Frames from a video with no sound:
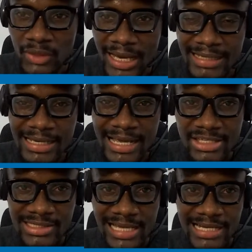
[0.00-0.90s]
you an
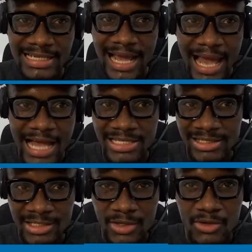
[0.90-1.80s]
instant
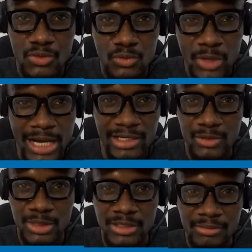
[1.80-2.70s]
answer right
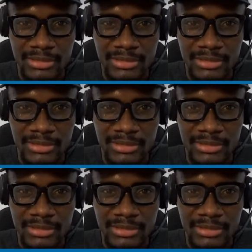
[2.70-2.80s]
away.